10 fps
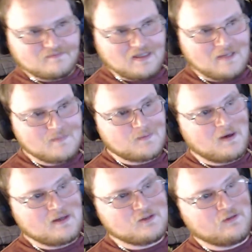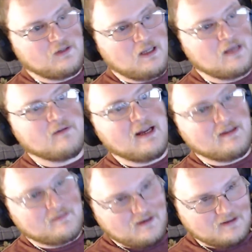I'm surprised you even
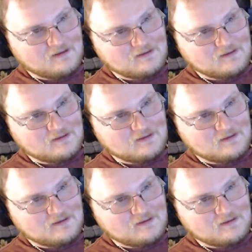ate there.